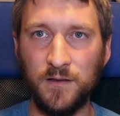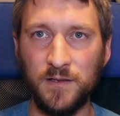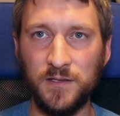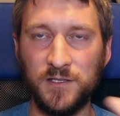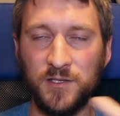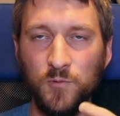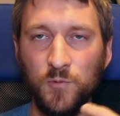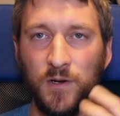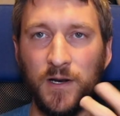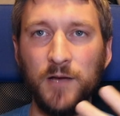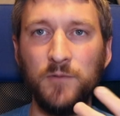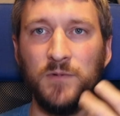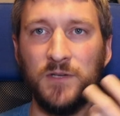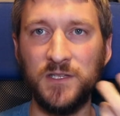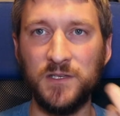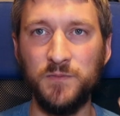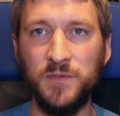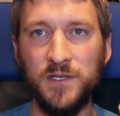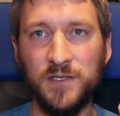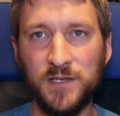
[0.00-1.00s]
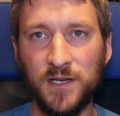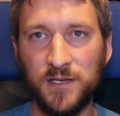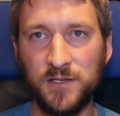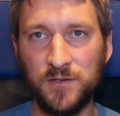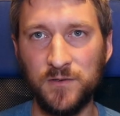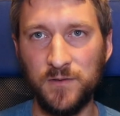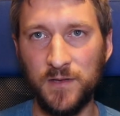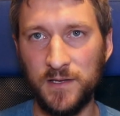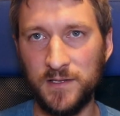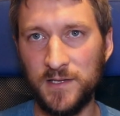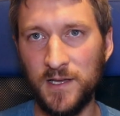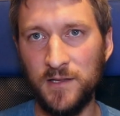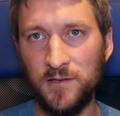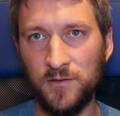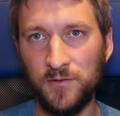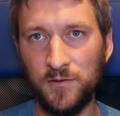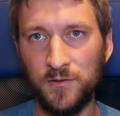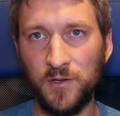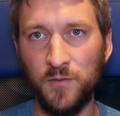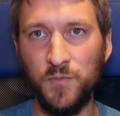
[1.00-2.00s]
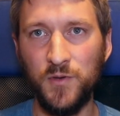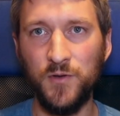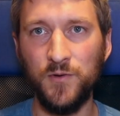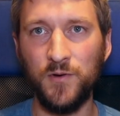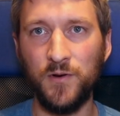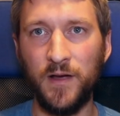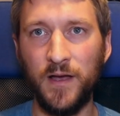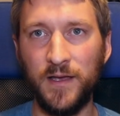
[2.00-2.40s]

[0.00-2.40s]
And so when I run speed tests through that 10-year-old computer,